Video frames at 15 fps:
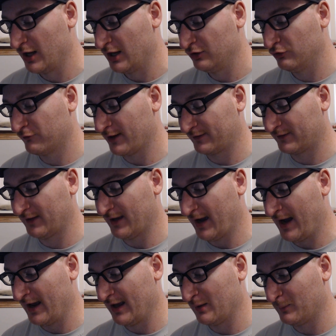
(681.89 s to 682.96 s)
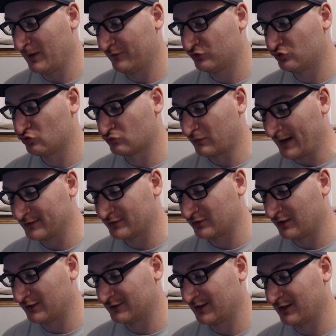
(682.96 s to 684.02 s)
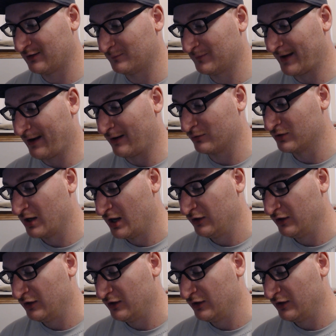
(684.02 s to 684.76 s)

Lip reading: You've got the IMF director hunting him down.